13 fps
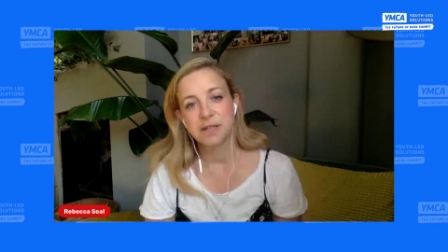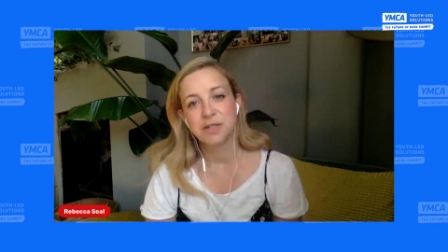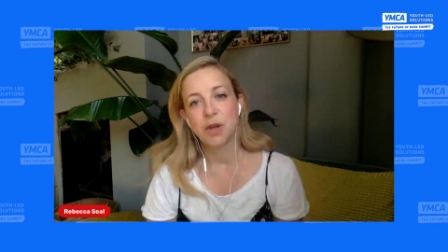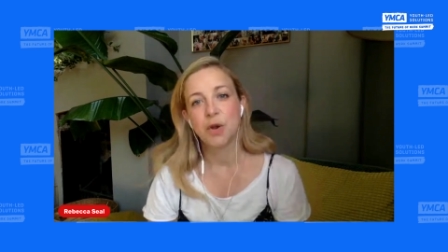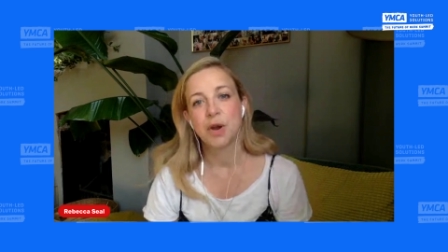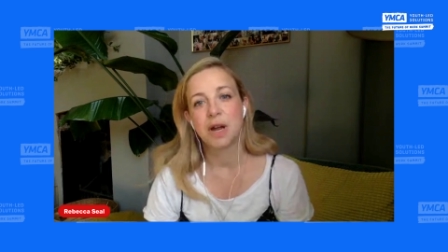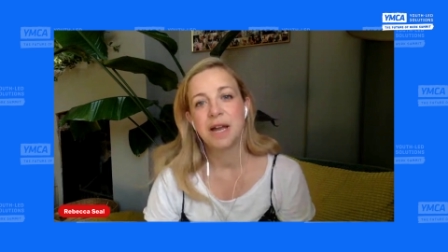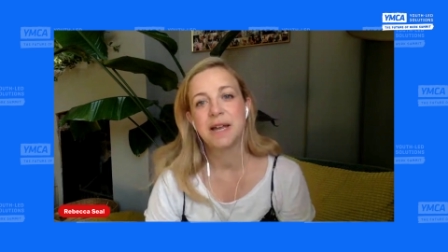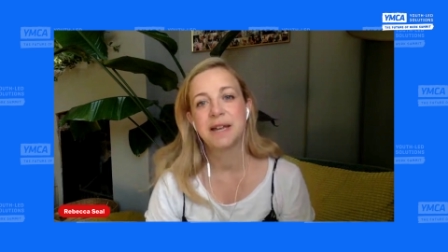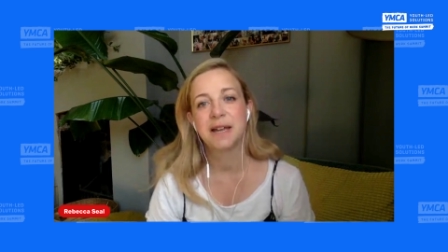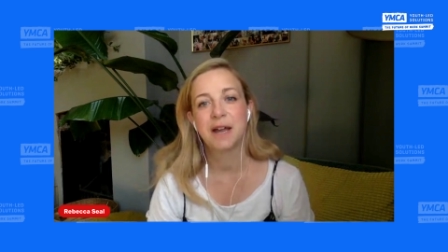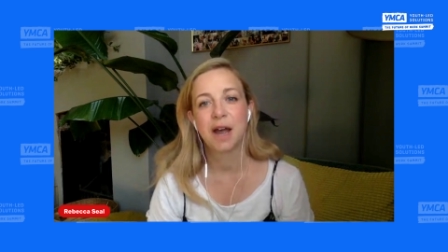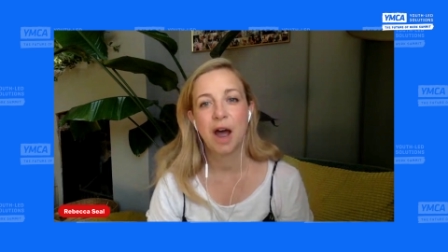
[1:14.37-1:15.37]
So
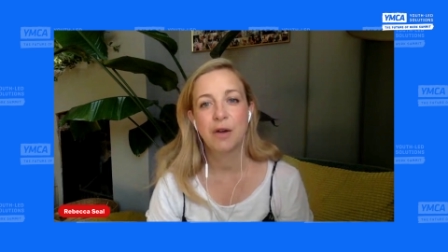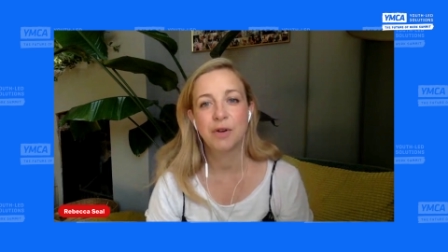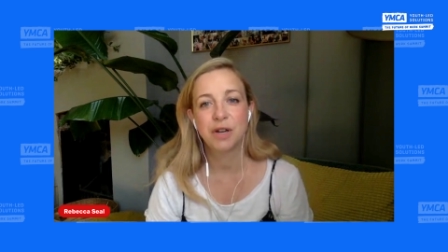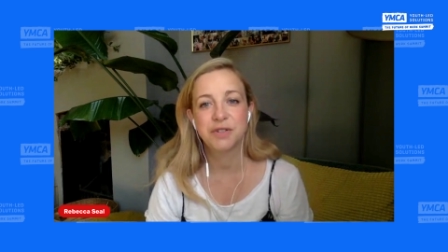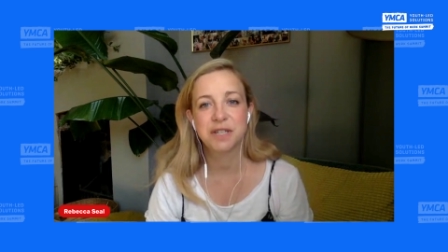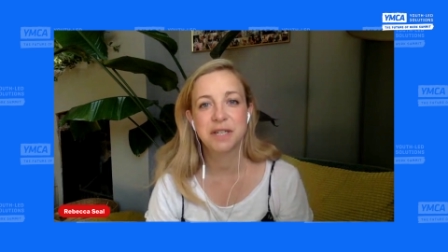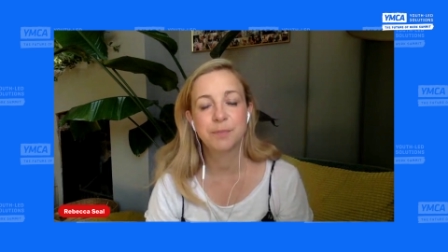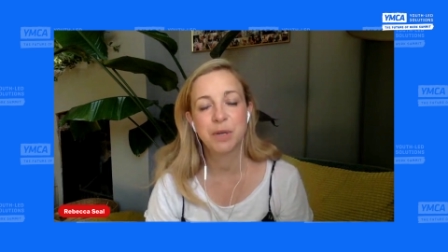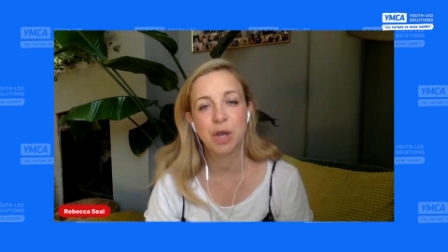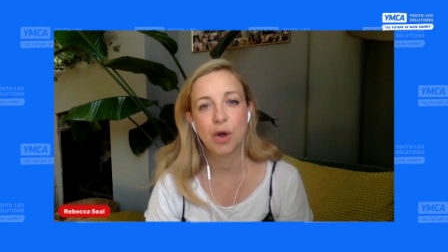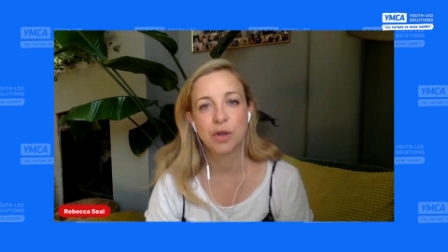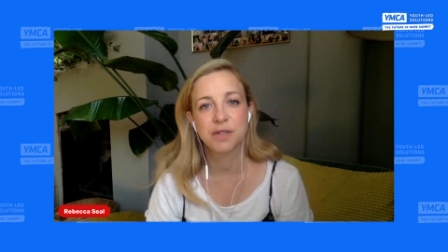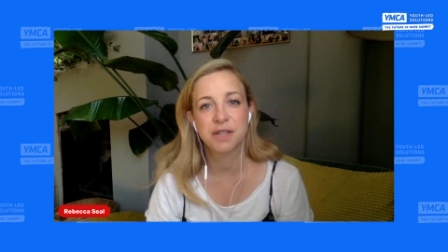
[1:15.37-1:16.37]
I wrote it
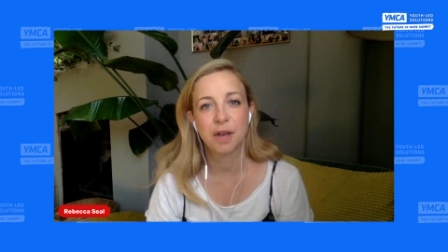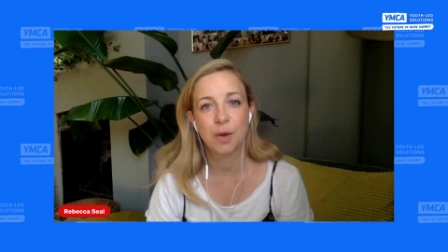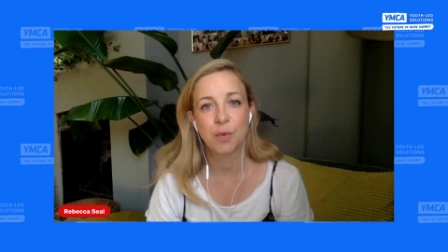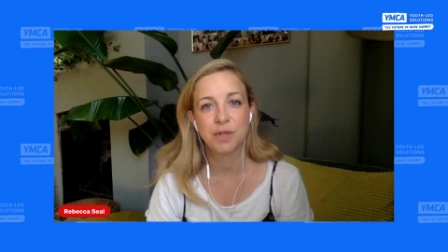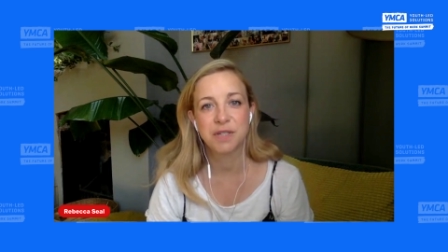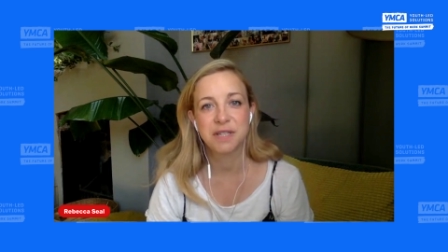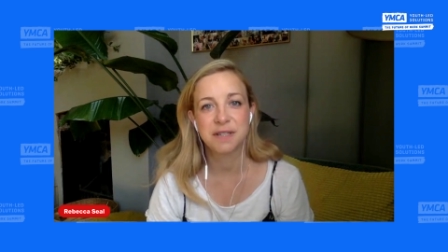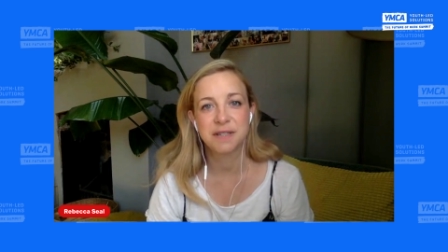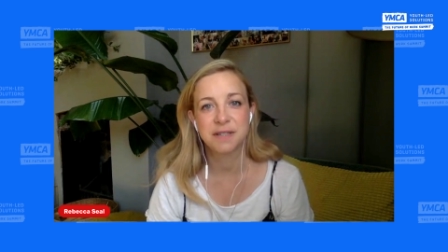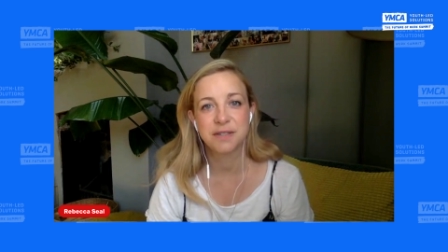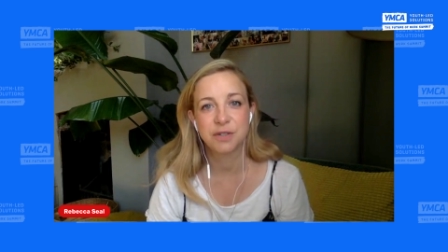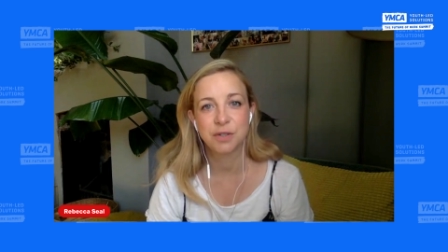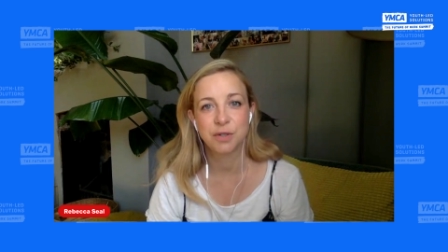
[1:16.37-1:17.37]
because I wanted
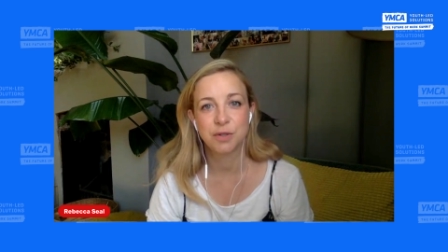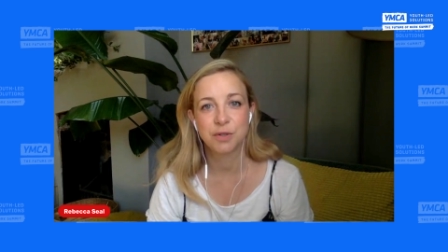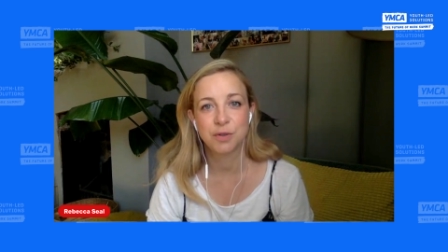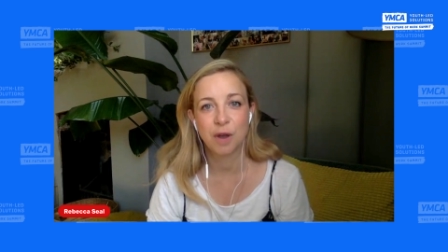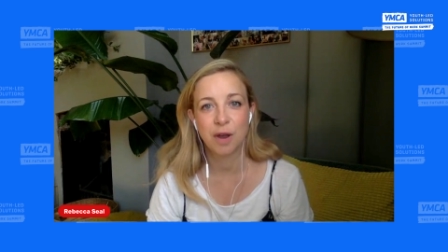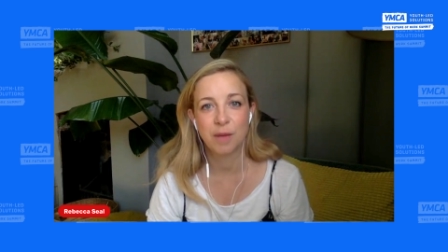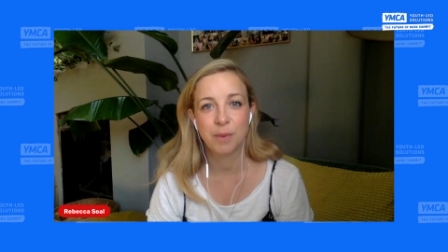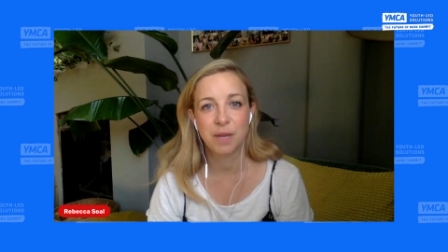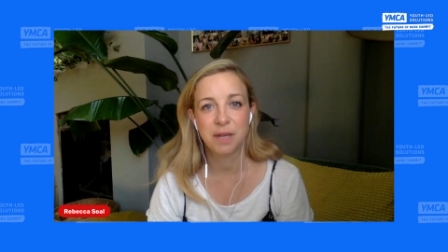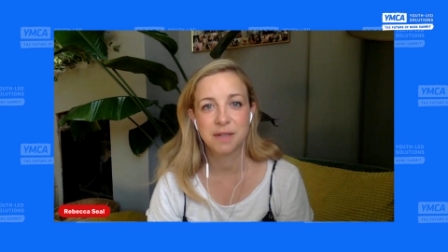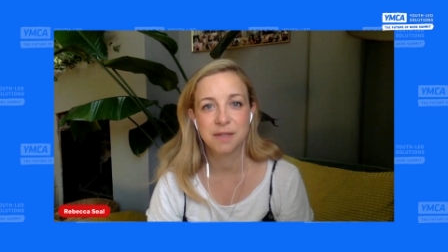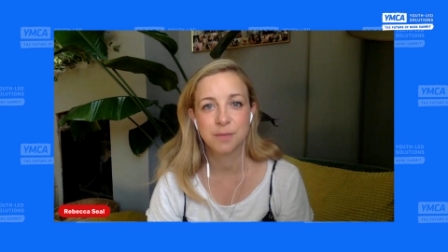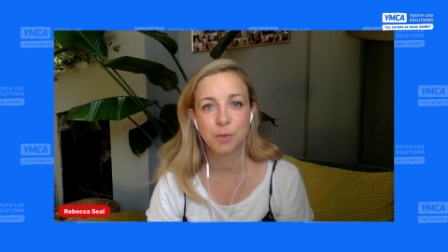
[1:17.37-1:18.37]
to try and
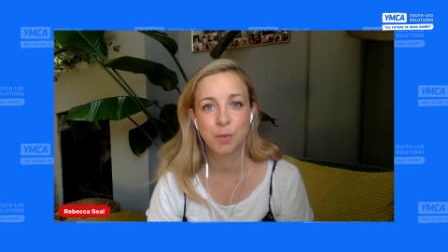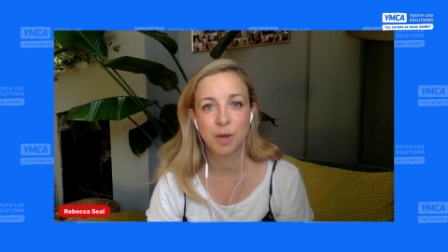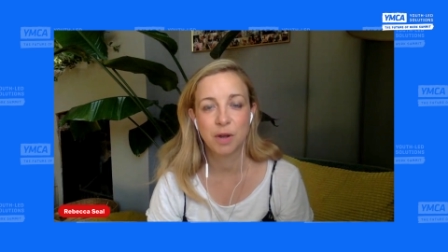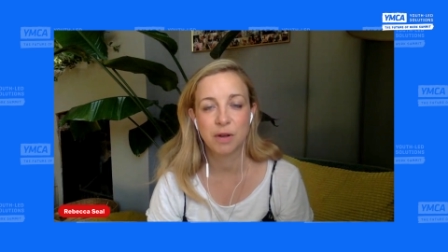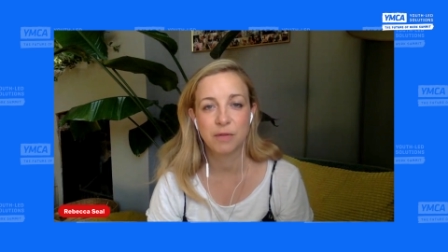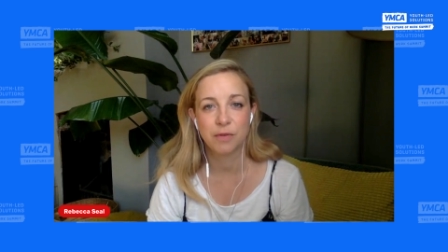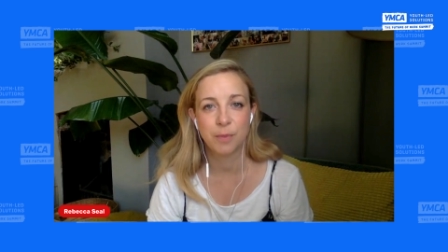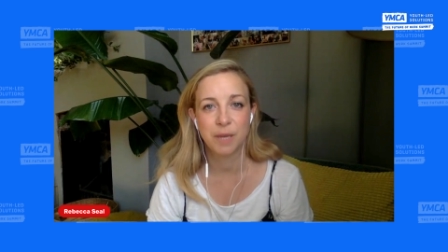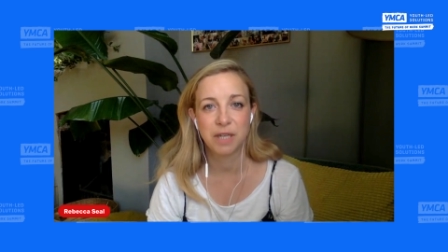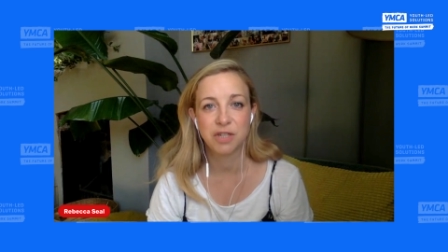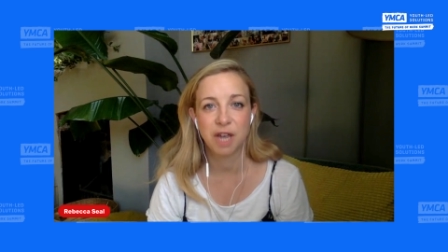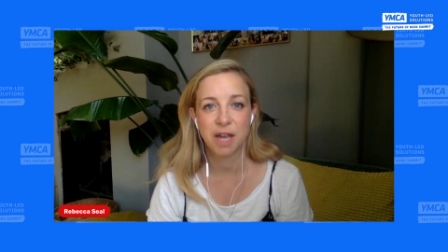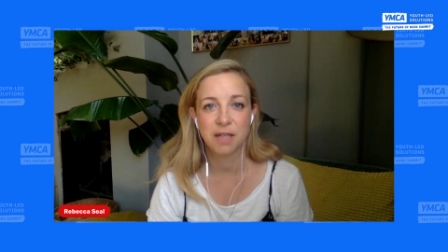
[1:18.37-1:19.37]
be a small part of a
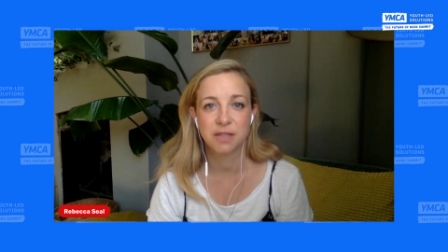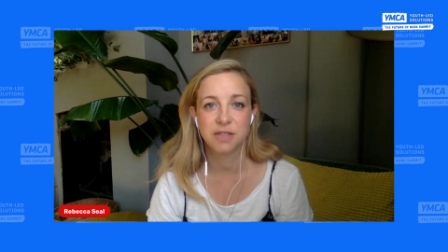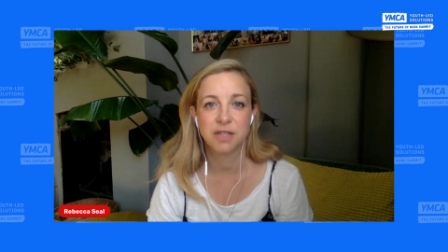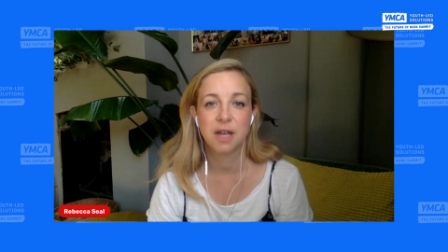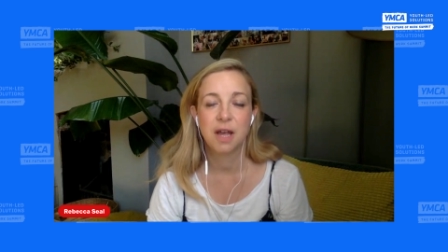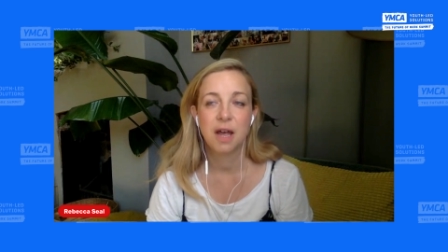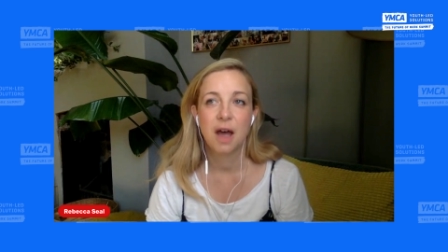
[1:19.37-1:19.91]
big change.